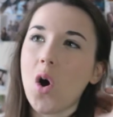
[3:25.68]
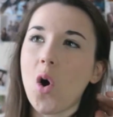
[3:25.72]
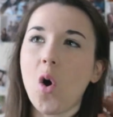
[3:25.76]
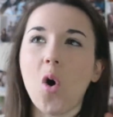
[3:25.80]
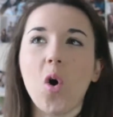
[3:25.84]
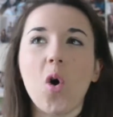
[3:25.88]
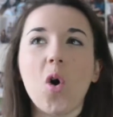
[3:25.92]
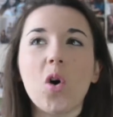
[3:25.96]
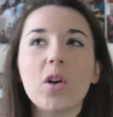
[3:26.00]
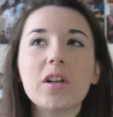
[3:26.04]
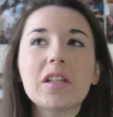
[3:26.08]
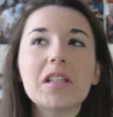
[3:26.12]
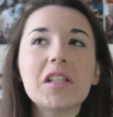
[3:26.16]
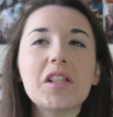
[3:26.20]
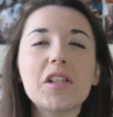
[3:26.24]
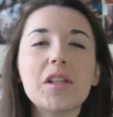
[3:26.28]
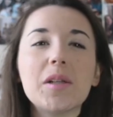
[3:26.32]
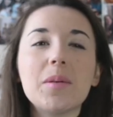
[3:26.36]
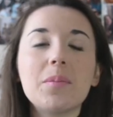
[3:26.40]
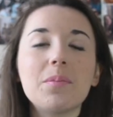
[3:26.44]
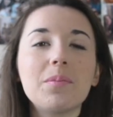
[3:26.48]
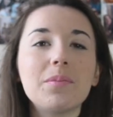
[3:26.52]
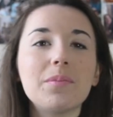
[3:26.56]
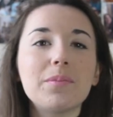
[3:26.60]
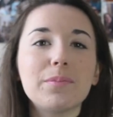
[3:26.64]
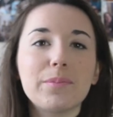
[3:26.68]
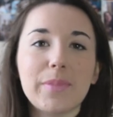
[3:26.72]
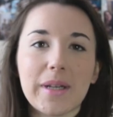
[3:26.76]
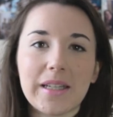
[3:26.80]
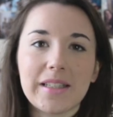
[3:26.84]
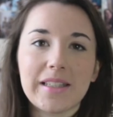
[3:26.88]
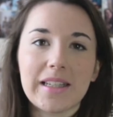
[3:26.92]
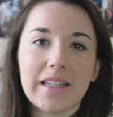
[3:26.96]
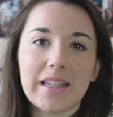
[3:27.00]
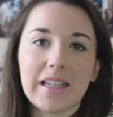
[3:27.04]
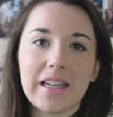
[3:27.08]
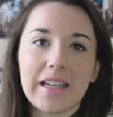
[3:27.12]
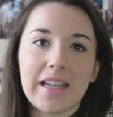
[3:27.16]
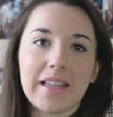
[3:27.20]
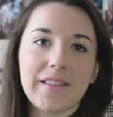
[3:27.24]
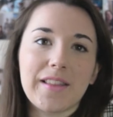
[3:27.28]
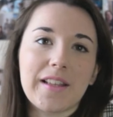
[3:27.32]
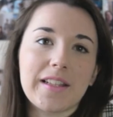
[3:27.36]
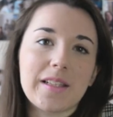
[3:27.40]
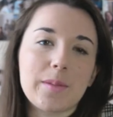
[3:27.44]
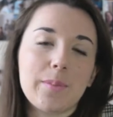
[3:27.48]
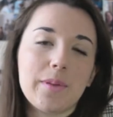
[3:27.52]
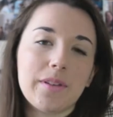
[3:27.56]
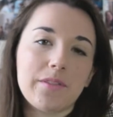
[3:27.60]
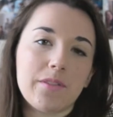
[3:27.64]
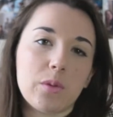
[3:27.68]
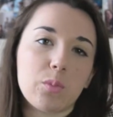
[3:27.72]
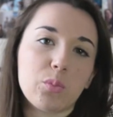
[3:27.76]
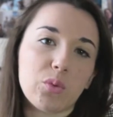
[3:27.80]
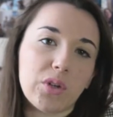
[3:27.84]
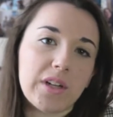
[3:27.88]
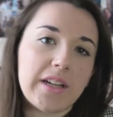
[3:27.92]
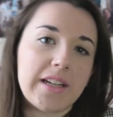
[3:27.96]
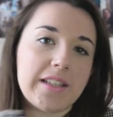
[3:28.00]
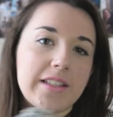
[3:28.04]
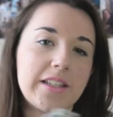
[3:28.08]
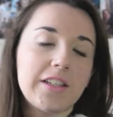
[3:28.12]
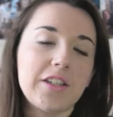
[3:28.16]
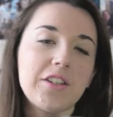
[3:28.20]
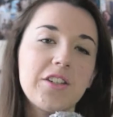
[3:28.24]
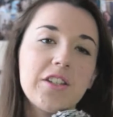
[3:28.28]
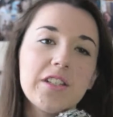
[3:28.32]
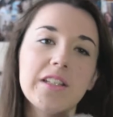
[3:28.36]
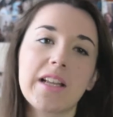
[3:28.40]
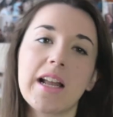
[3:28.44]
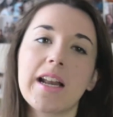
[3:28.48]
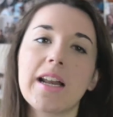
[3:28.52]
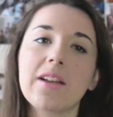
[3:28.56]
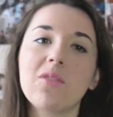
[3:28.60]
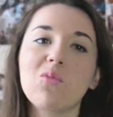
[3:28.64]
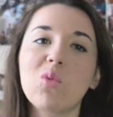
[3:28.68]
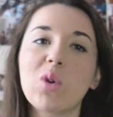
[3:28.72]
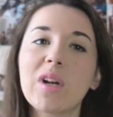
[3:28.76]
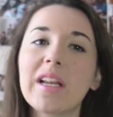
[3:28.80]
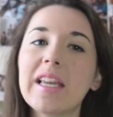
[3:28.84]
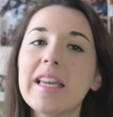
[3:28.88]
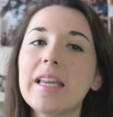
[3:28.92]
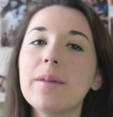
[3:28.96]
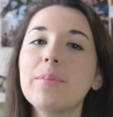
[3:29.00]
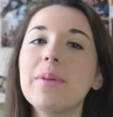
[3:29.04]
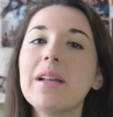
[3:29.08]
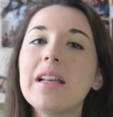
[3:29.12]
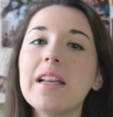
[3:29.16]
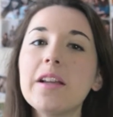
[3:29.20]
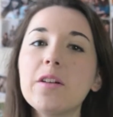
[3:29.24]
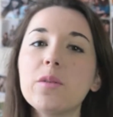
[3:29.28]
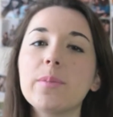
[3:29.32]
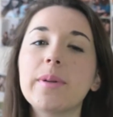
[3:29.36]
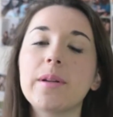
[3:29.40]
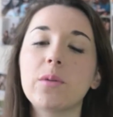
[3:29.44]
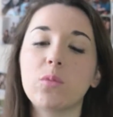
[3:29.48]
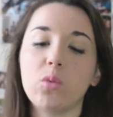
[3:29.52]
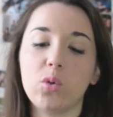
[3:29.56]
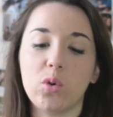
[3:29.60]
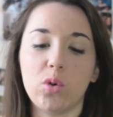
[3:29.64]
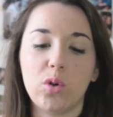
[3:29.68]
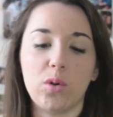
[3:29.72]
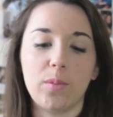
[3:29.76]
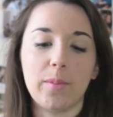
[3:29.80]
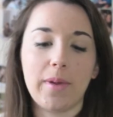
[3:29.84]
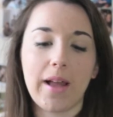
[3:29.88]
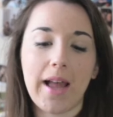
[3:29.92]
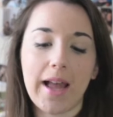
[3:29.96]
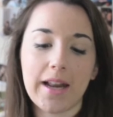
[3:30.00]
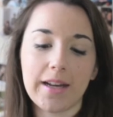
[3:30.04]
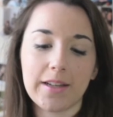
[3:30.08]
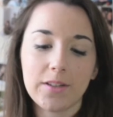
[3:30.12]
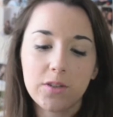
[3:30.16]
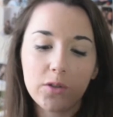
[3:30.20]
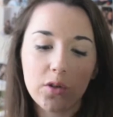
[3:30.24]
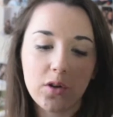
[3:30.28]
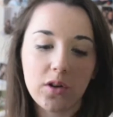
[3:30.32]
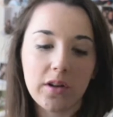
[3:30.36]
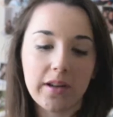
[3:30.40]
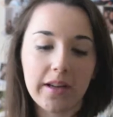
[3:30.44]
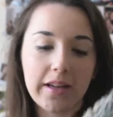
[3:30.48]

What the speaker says: hot, basically, and there's a bit of a breeze and you just kind of want to keep a little bit warm. And it's got,